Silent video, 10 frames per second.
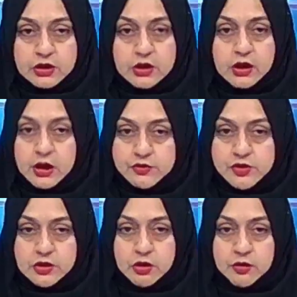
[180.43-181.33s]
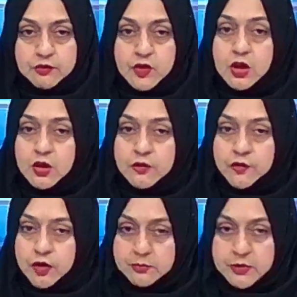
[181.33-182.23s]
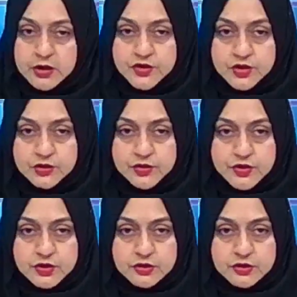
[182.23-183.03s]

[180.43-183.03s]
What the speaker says: Council of Foreign Ministers.